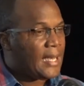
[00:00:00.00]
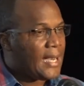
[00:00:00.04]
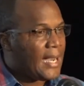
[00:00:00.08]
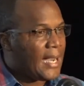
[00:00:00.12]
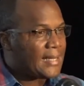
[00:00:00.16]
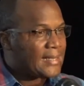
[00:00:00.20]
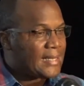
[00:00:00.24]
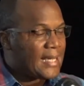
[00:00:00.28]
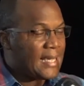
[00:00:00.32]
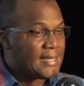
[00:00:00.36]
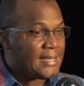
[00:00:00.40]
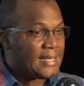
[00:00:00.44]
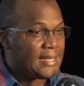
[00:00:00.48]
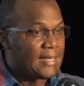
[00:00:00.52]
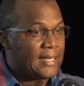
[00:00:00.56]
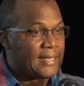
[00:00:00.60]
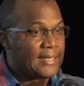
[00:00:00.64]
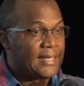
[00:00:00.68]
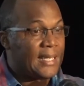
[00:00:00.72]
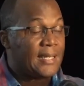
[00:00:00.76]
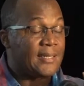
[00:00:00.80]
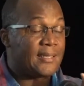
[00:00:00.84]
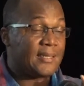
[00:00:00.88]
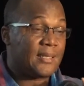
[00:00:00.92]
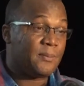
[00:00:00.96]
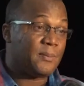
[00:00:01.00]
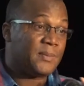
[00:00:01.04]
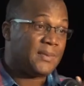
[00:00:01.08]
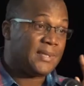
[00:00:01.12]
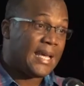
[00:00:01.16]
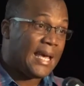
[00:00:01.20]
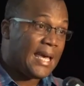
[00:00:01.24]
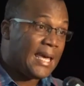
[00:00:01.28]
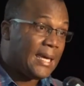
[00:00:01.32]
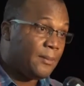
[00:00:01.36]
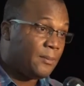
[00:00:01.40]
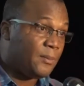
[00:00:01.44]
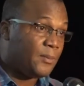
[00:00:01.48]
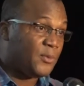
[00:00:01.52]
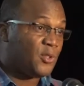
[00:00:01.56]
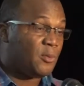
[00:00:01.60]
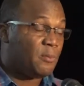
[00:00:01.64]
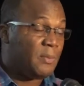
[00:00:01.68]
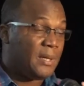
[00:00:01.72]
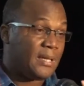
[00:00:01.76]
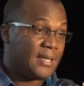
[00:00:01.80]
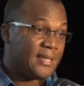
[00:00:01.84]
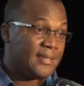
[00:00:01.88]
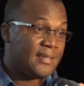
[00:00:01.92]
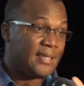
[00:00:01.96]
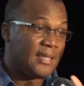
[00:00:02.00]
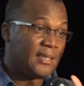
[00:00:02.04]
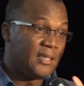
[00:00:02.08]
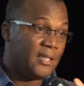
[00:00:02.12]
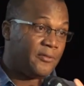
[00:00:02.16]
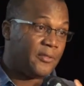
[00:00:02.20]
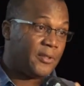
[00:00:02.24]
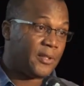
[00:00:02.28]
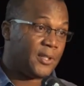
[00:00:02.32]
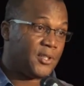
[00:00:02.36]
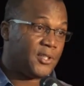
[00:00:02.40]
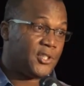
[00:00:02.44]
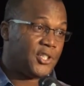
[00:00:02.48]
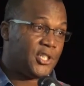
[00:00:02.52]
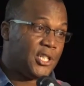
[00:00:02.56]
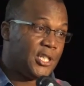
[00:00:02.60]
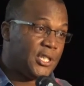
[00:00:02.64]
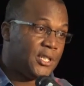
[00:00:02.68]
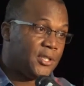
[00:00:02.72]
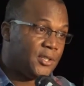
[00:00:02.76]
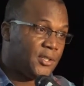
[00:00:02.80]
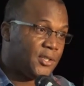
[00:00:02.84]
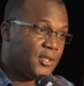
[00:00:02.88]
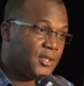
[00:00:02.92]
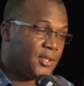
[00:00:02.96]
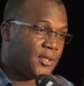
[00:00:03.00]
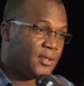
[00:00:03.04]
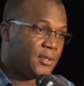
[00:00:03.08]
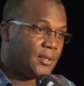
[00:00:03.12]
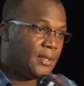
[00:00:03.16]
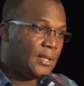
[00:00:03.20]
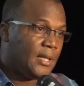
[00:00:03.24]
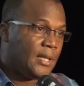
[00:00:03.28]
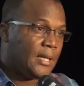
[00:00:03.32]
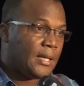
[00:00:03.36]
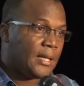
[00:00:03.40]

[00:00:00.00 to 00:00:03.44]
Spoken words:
As I said, it takes some time to make a significant change.